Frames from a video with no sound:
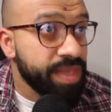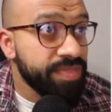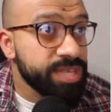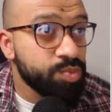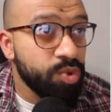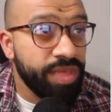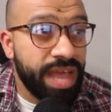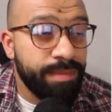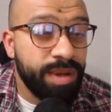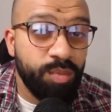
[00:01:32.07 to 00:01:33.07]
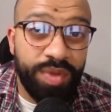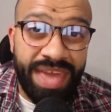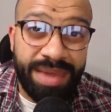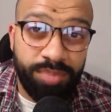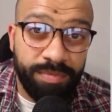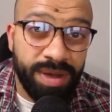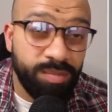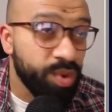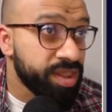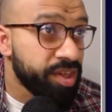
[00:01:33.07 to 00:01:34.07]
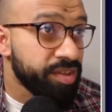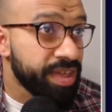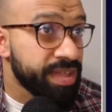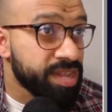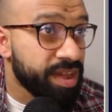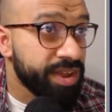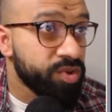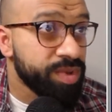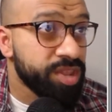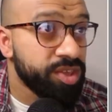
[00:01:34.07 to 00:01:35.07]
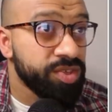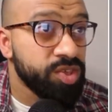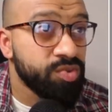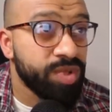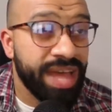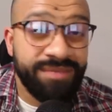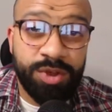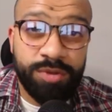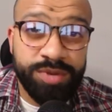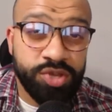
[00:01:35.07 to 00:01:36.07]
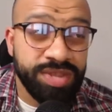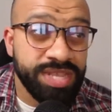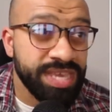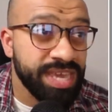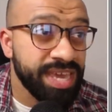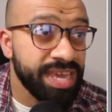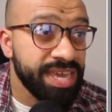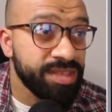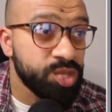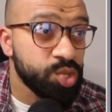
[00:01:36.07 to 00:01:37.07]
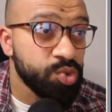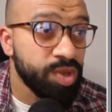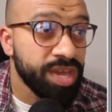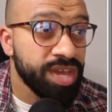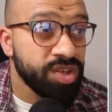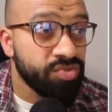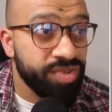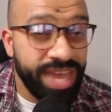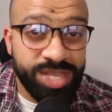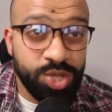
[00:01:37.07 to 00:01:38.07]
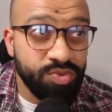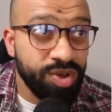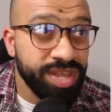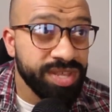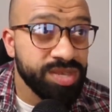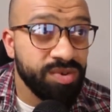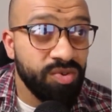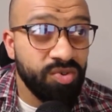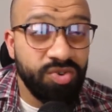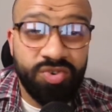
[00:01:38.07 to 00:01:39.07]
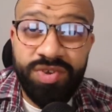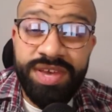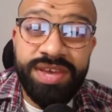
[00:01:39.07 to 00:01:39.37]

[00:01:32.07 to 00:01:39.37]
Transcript: This will then come up with a pop-up window. In the dialog window you will have an opportunity here either to create a new wallet or